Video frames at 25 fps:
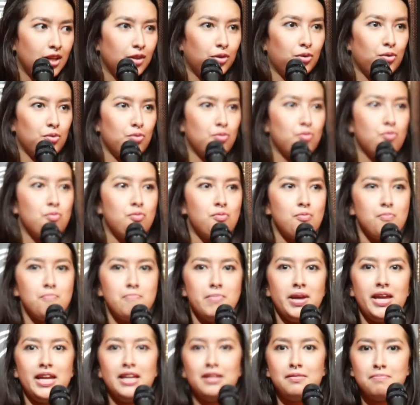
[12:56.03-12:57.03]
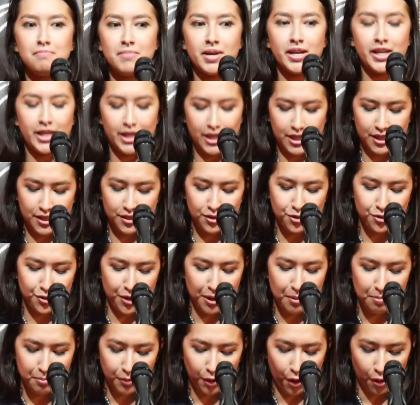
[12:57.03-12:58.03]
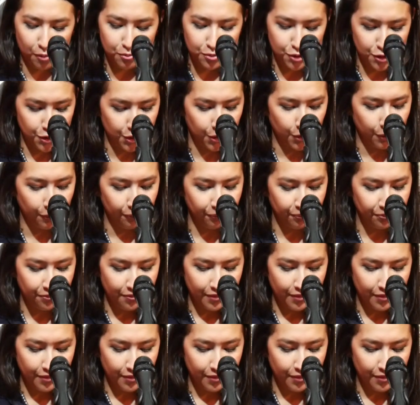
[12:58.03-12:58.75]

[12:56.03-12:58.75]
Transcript: to make my dream come true.